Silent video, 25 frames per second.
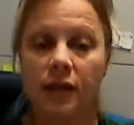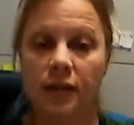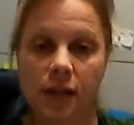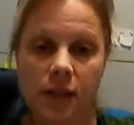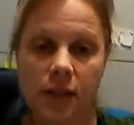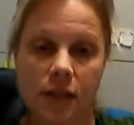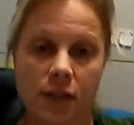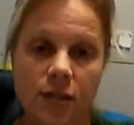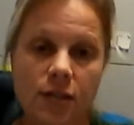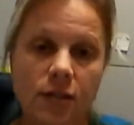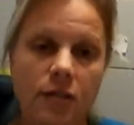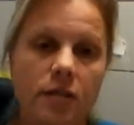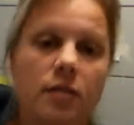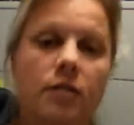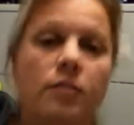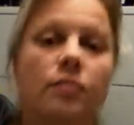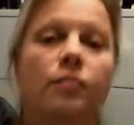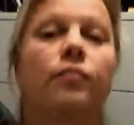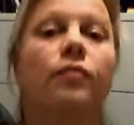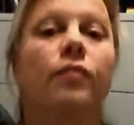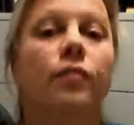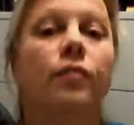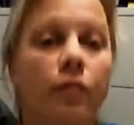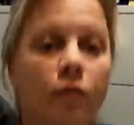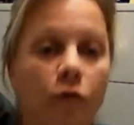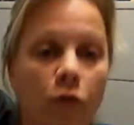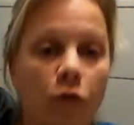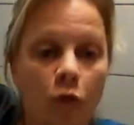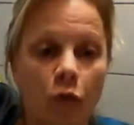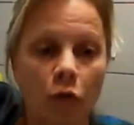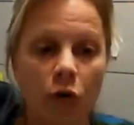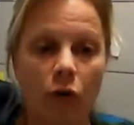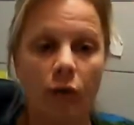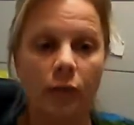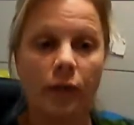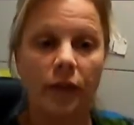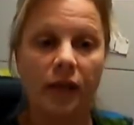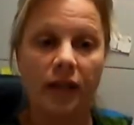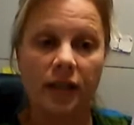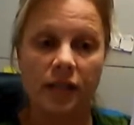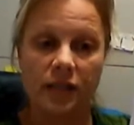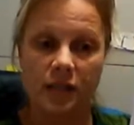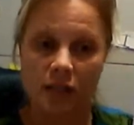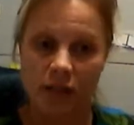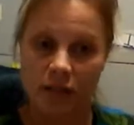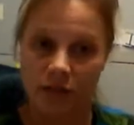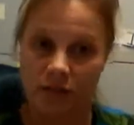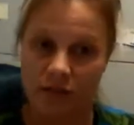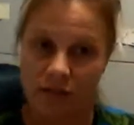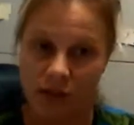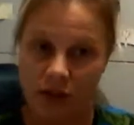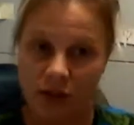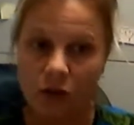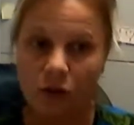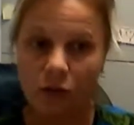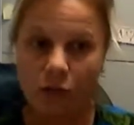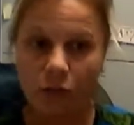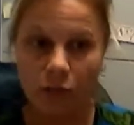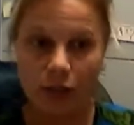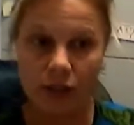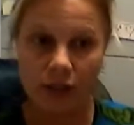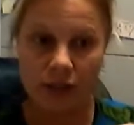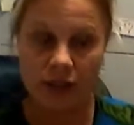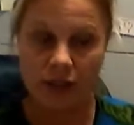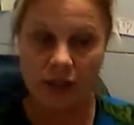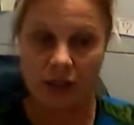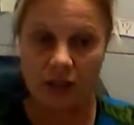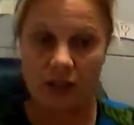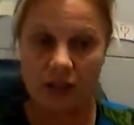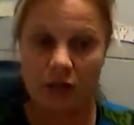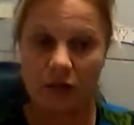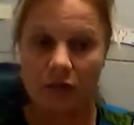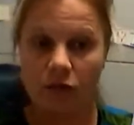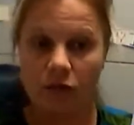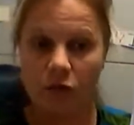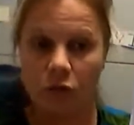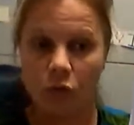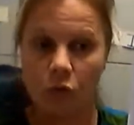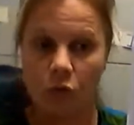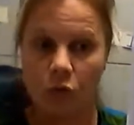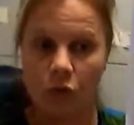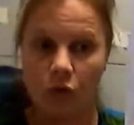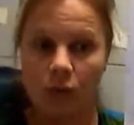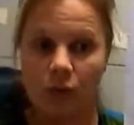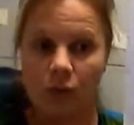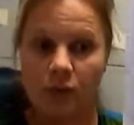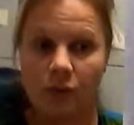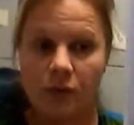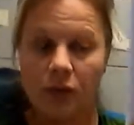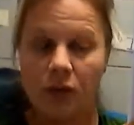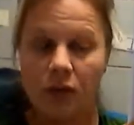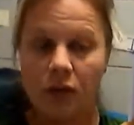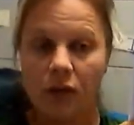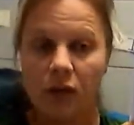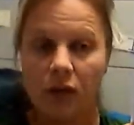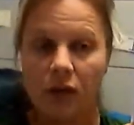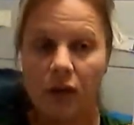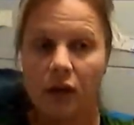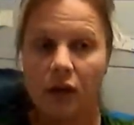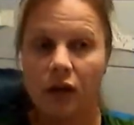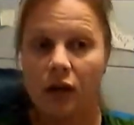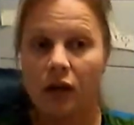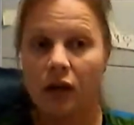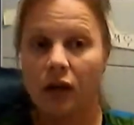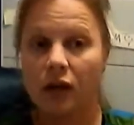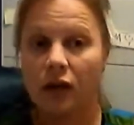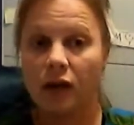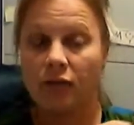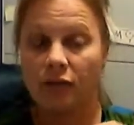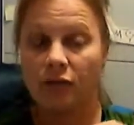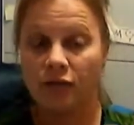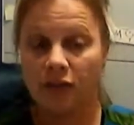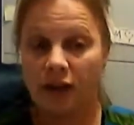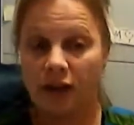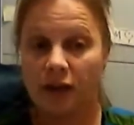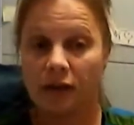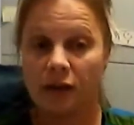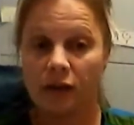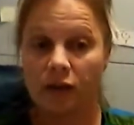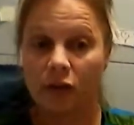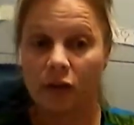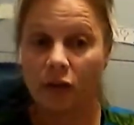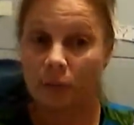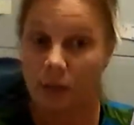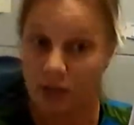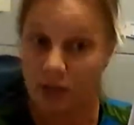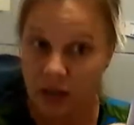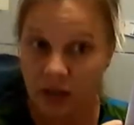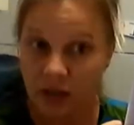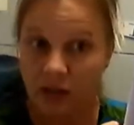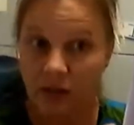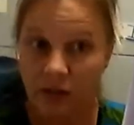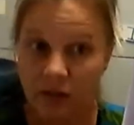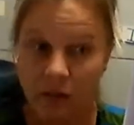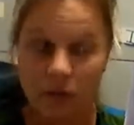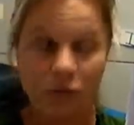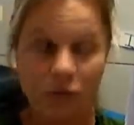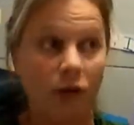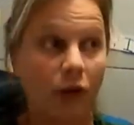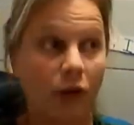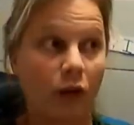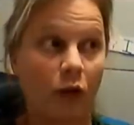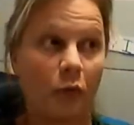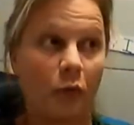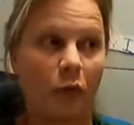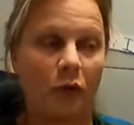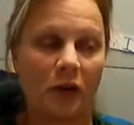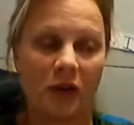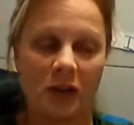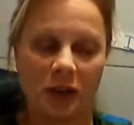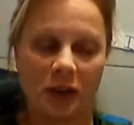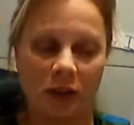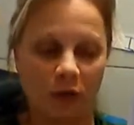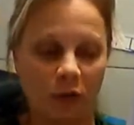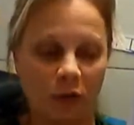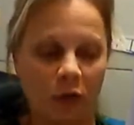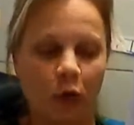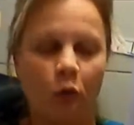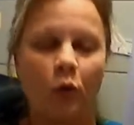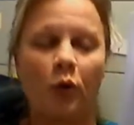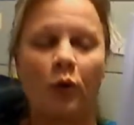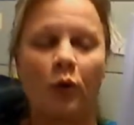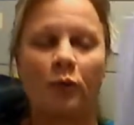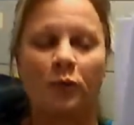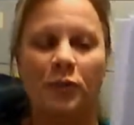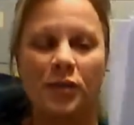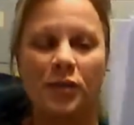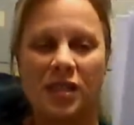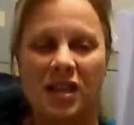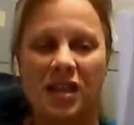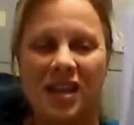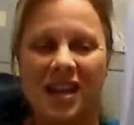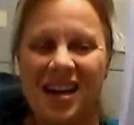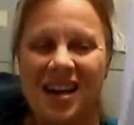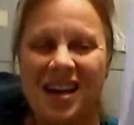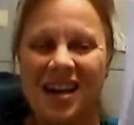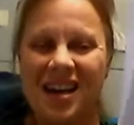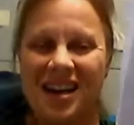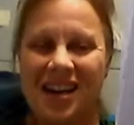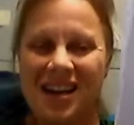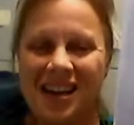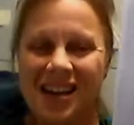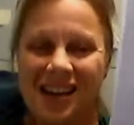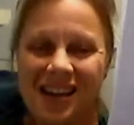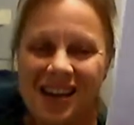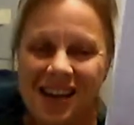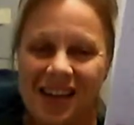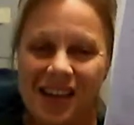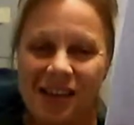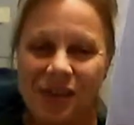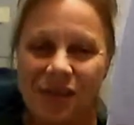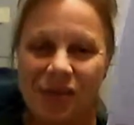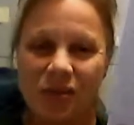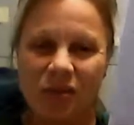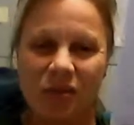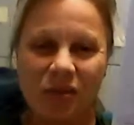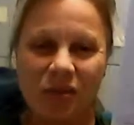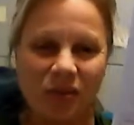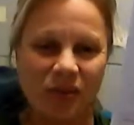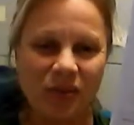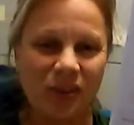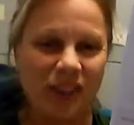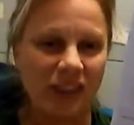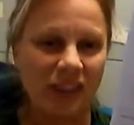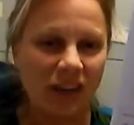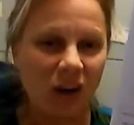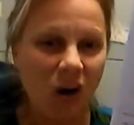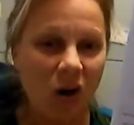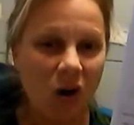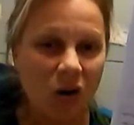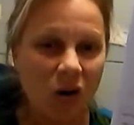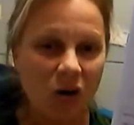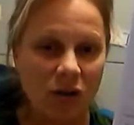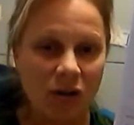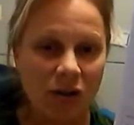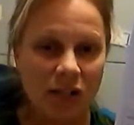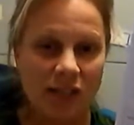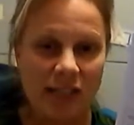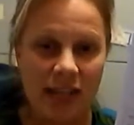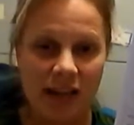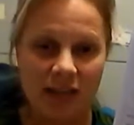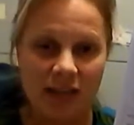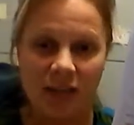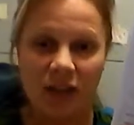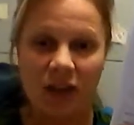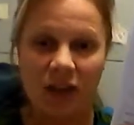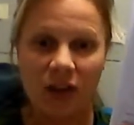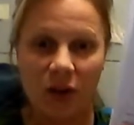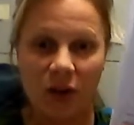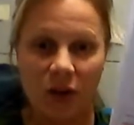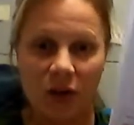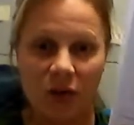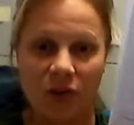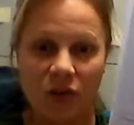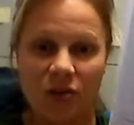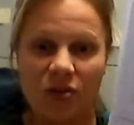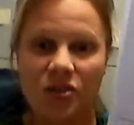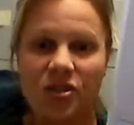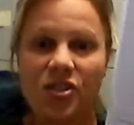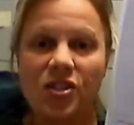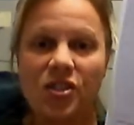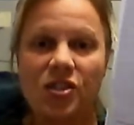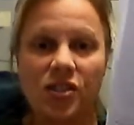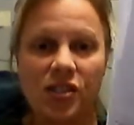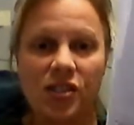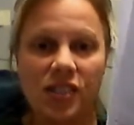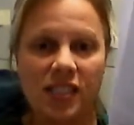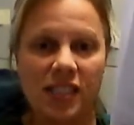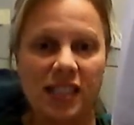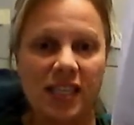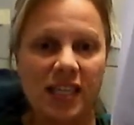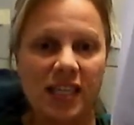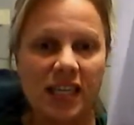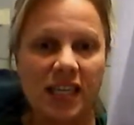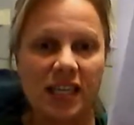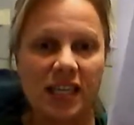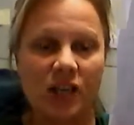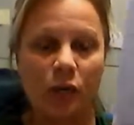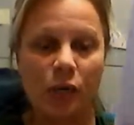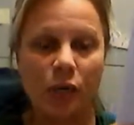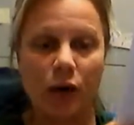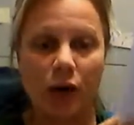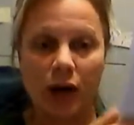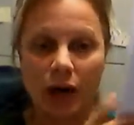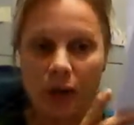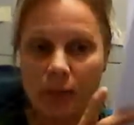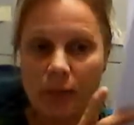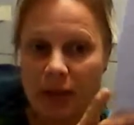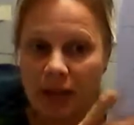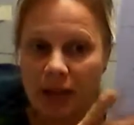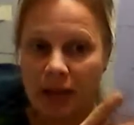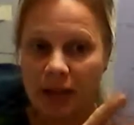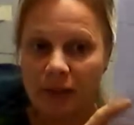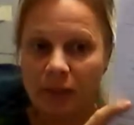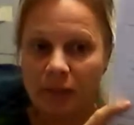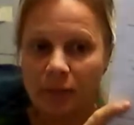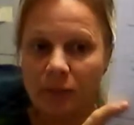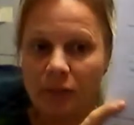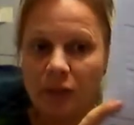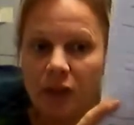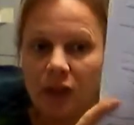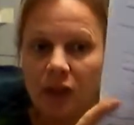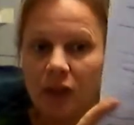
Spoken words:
This form is the fingerprinting form. In fact, there are many fingerprinting forms. If you would read all 7 over, you'll see what I mean.